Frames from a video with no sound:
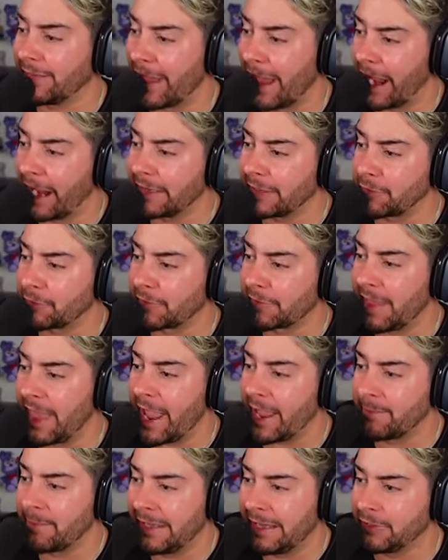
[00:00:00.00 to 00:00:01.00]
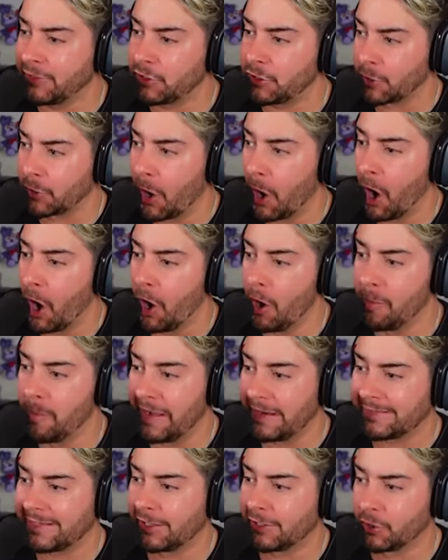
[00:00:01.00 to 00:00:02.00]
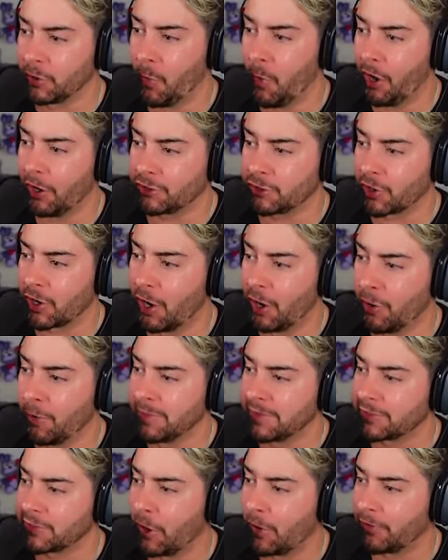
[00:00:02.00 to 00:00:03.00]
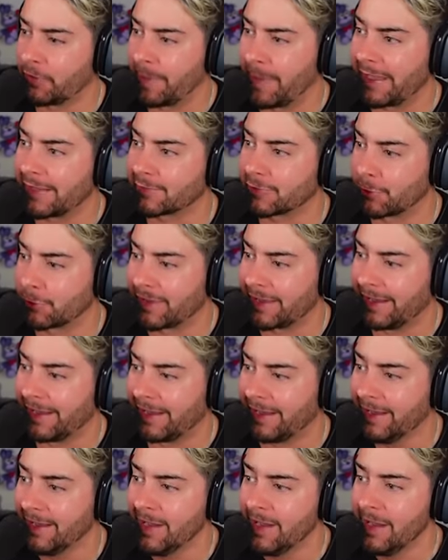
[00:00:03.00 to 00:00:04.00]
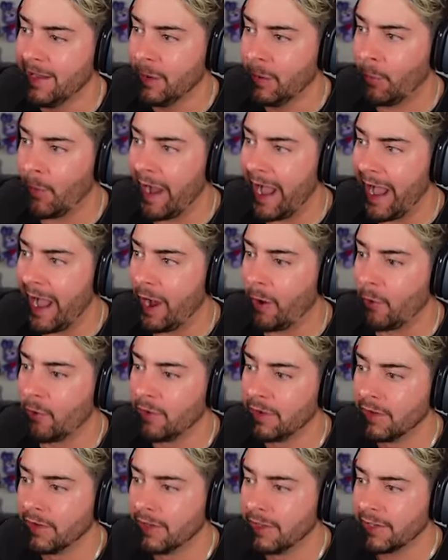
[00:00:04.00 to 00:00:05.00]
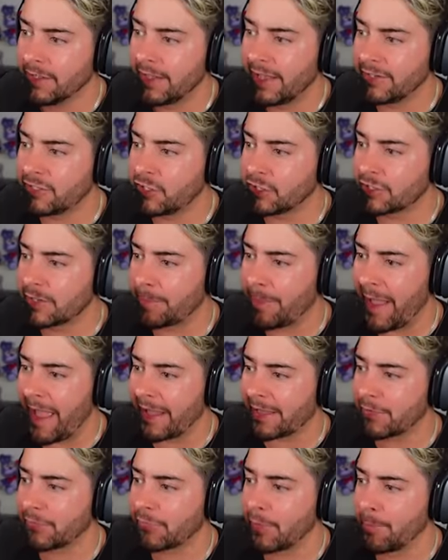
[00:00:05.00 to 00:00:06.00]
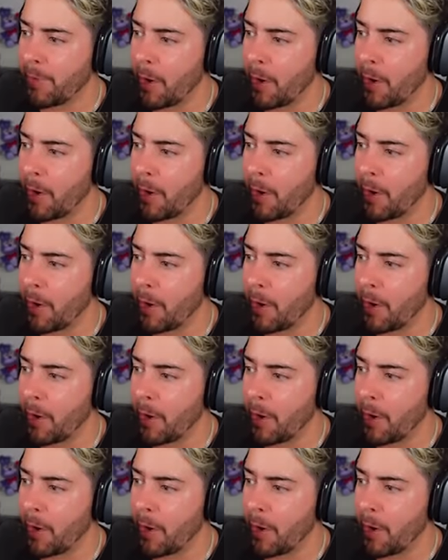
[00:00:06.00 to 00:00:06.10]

Thank you for letting me into your home. I tell you what, your home is not the best looking. Wow. It's just the back of the